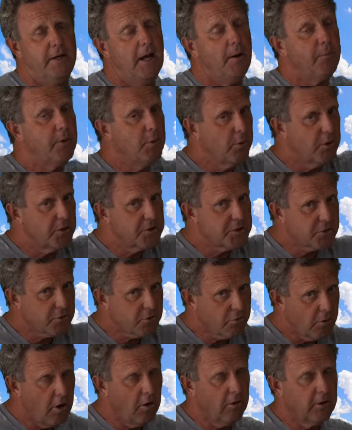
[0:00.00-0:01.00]
Now we want to
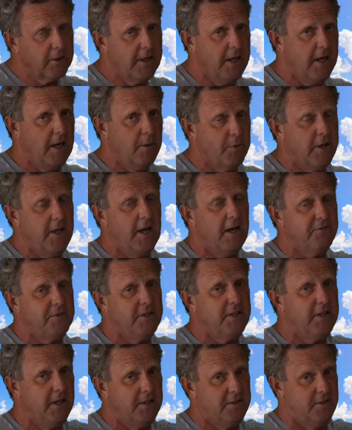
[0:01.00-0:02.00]
scroll down, we have
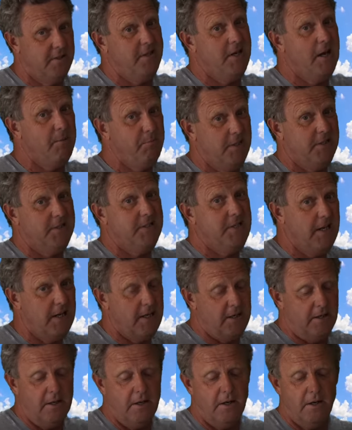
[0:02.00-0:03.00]
to get to number
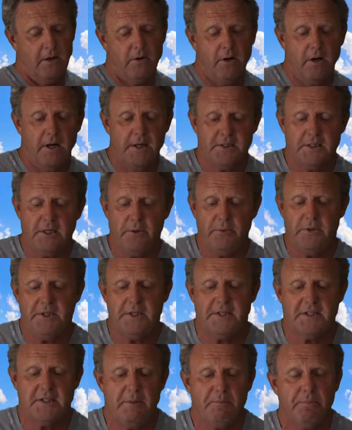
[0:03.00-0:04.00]
10, right? So we
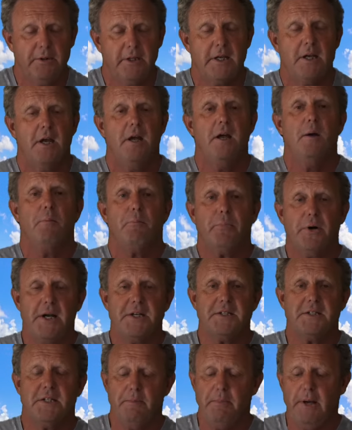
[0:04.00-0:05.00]
just simply
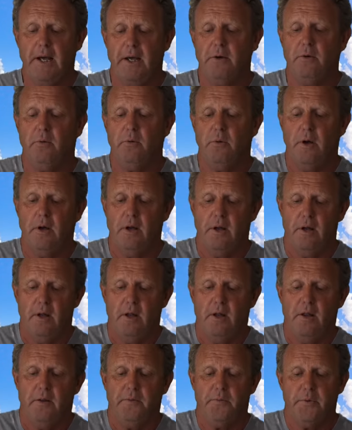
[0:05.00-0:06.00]
press the button.
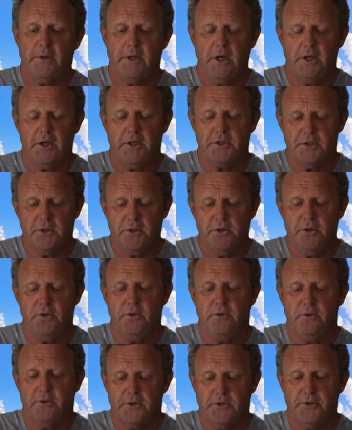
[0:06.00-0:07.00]
We go to
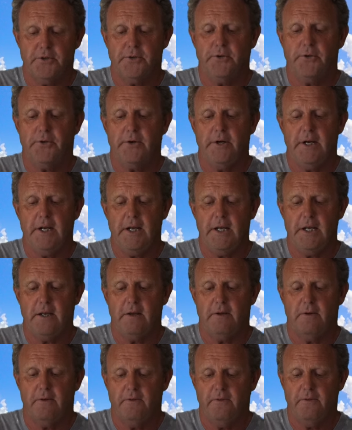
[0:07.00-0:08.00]
2,
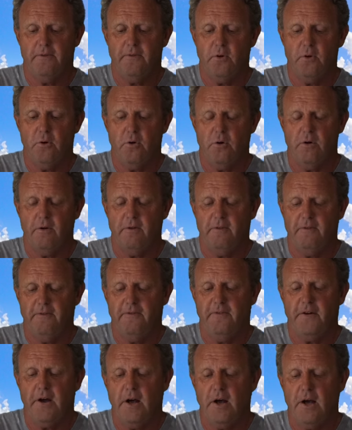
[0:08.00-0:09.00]
3, 4,
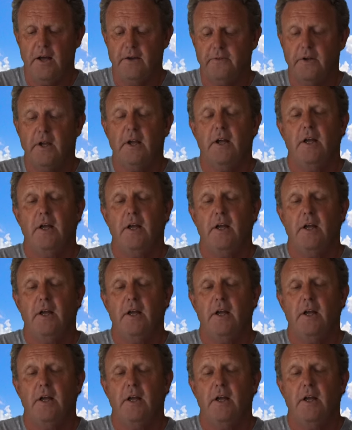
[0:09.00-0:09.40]
5.